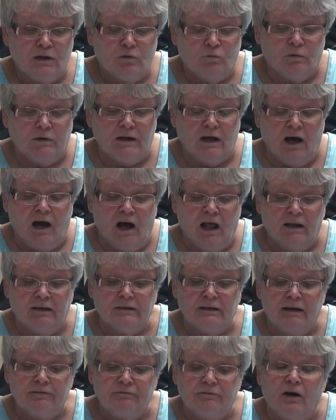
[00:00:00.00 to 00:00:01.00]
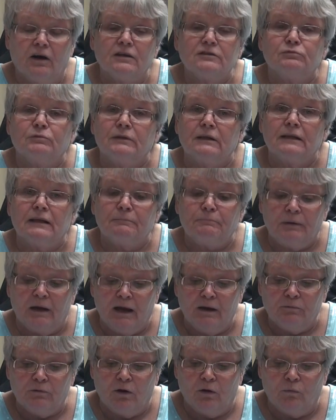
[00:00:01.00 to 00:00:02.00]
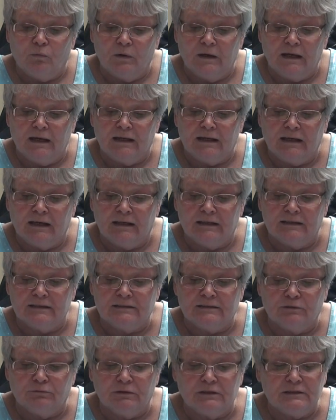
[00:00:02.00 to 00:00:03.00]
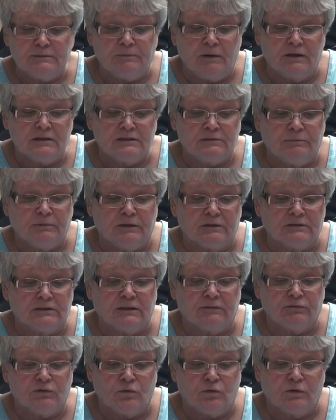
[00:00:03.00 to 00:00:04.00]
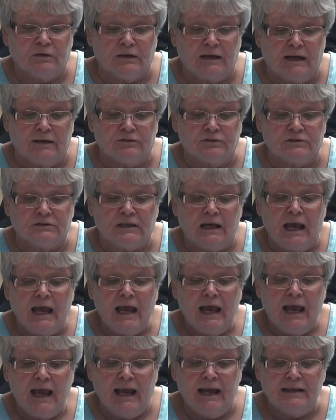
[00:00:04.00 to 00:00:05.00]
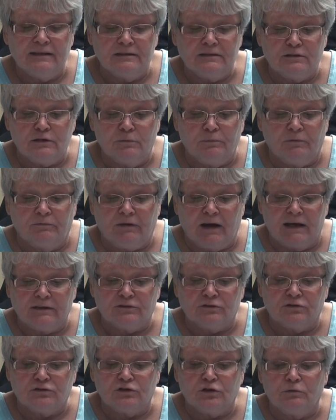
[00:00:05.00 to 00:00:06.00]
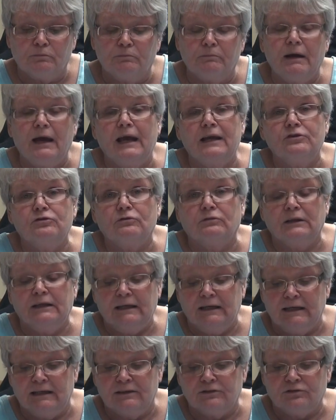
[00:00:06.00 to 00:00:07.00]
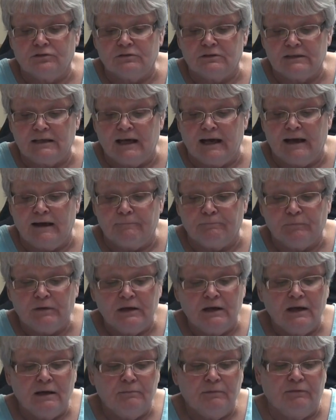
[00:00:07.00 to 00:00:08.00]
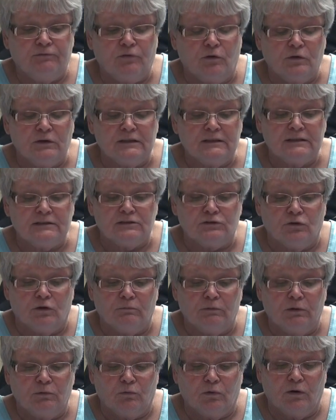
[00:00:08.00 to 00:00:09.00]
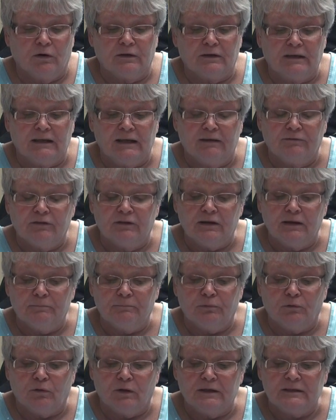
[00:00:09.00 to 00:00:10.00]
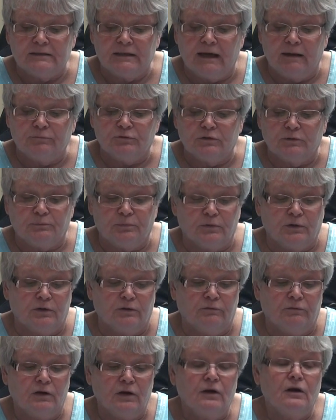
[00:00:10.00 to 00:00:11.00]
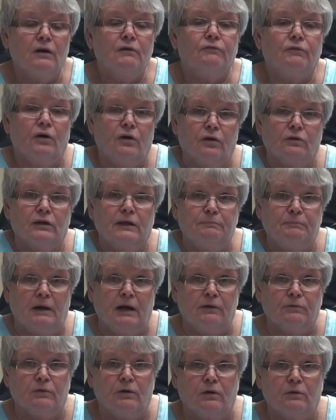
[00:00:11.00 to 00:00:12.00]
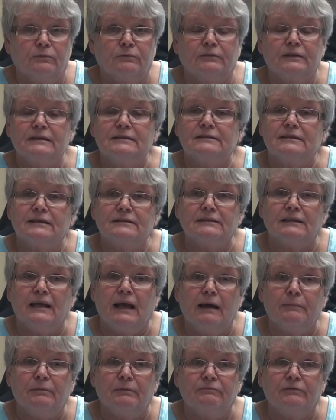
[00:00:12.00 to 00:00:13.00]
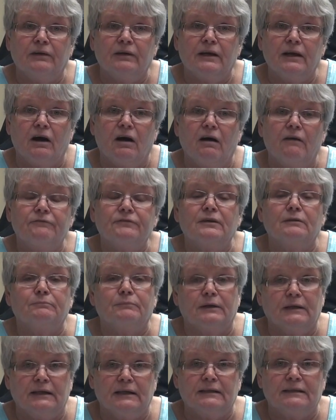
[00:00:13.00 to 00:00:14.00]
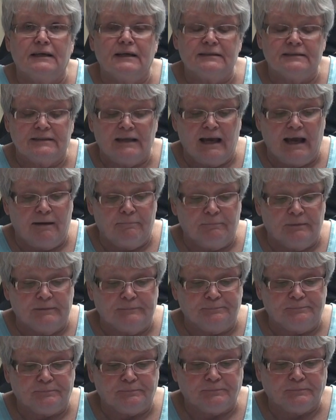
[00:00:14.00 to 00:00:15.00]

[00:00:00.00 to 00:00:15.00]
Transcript: When a holiday falls within a payroll week, it is the responsibility of coordinators and supervisors to manually enter time before it is normally worked, giving the employee time to approve for early payroll. This doesn't happen very often, but it does happen.